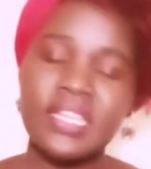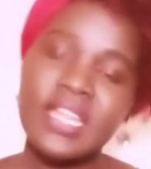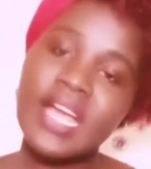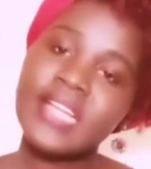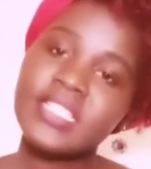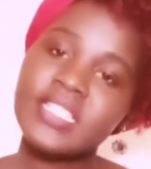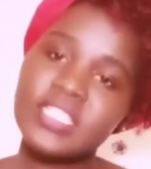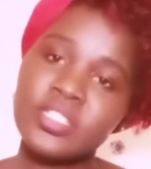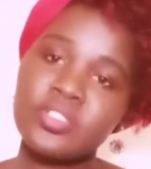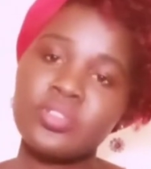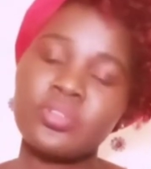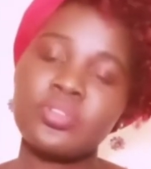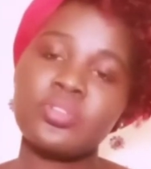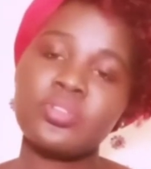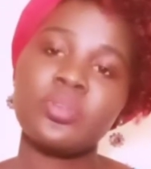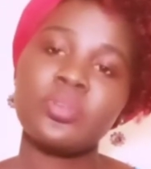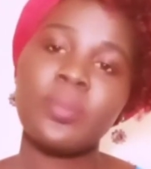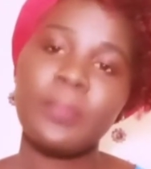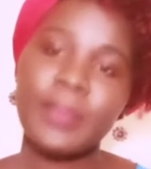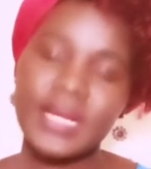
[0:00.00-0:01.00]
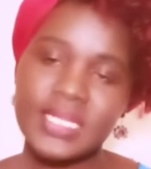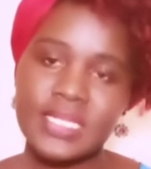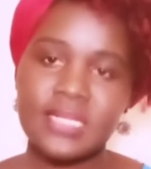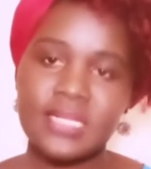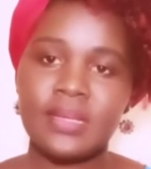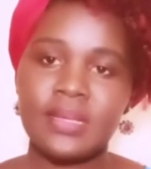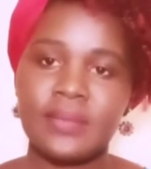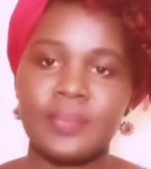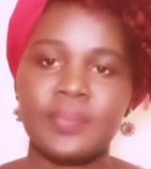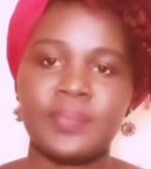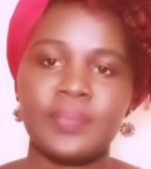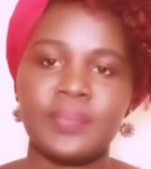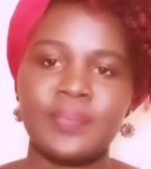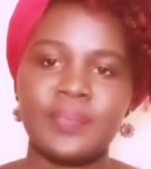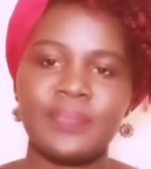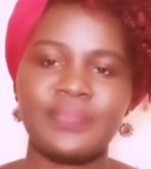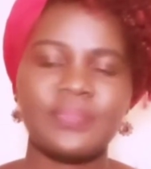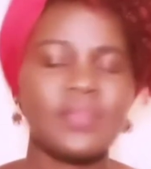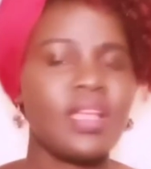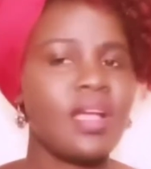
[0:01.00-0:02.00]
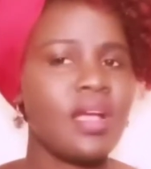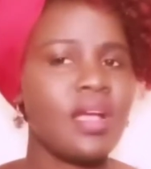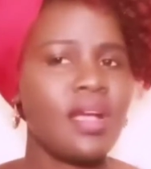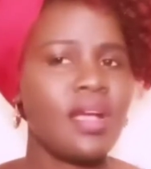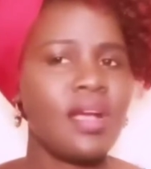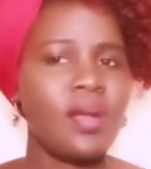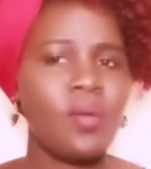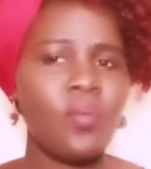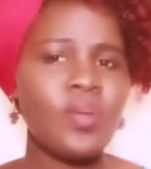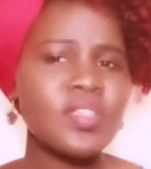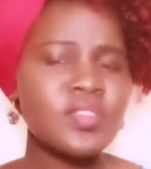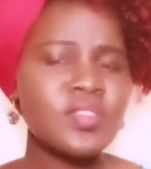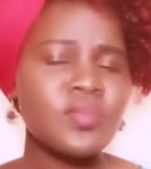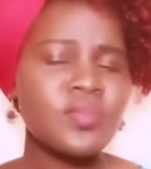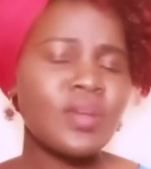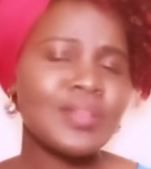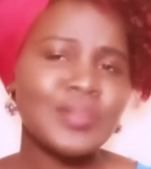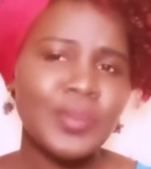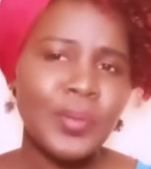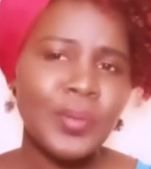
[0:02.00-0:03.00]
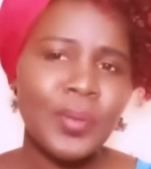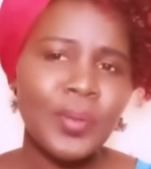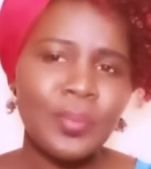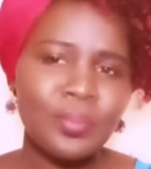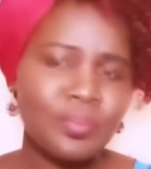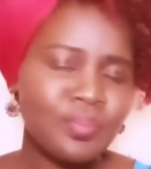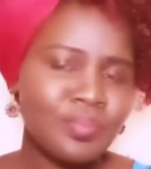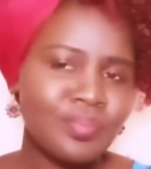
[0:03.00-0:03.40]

attention to your partner. Once you're at home,